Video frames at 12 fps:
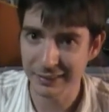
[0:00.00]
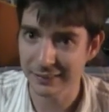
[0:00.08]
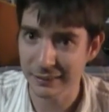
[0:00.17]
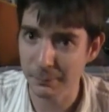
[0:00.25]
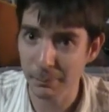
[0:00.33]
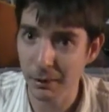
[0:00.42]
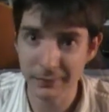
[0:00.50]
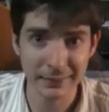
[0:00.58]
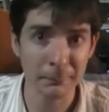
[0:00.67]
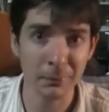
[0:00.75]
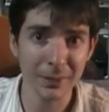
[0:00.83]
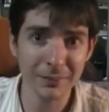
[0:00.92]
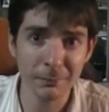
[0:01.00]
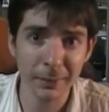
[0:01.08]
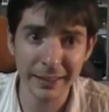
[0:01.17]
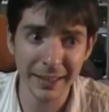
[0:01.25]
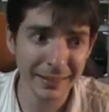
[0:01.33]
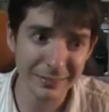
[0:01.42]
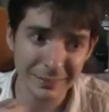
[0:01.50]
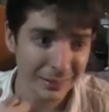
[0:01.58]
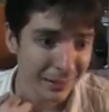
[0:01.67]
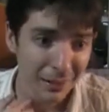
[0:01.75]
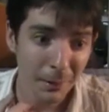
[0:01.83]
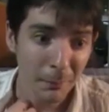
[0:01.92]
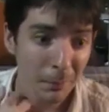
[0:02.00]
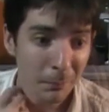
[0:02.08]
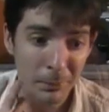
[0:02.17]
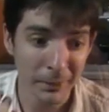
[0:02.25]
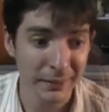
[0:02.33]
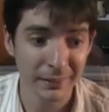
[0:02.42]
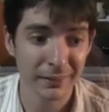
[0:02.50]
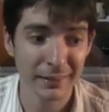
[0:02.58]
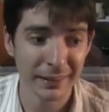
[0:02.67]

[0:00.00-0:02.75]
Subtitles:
symbolism, I guess. But